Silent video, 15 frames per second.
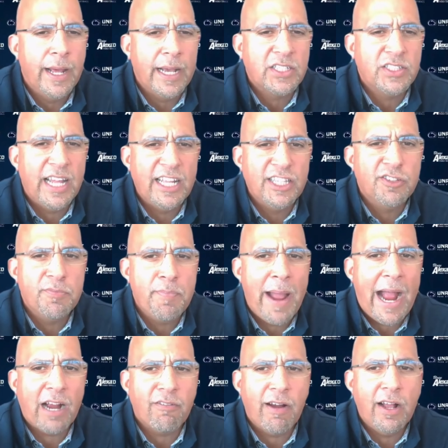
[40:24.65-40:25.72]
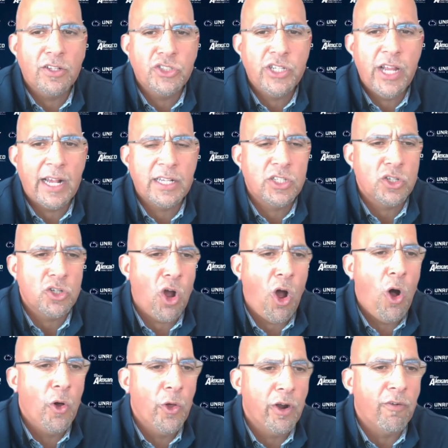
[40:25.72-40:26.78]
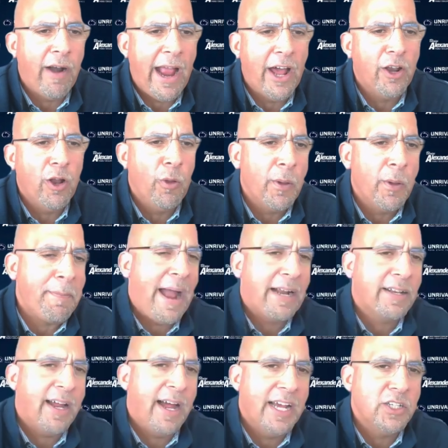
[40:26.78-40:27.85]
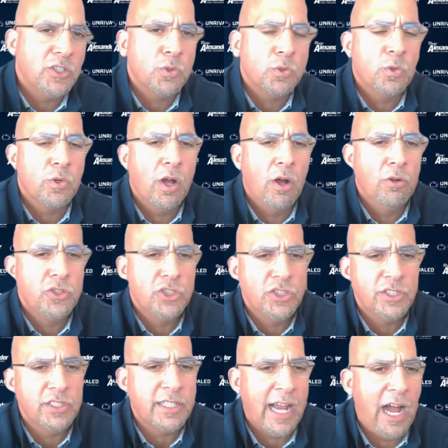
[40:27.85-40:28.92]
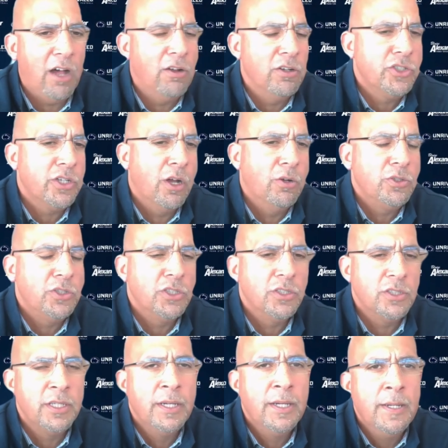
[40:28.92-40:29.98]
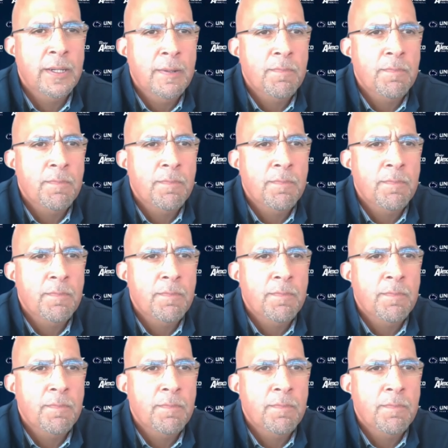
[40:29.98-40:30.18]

extensive background checks and calling around all the way back to high school coaches and college coaches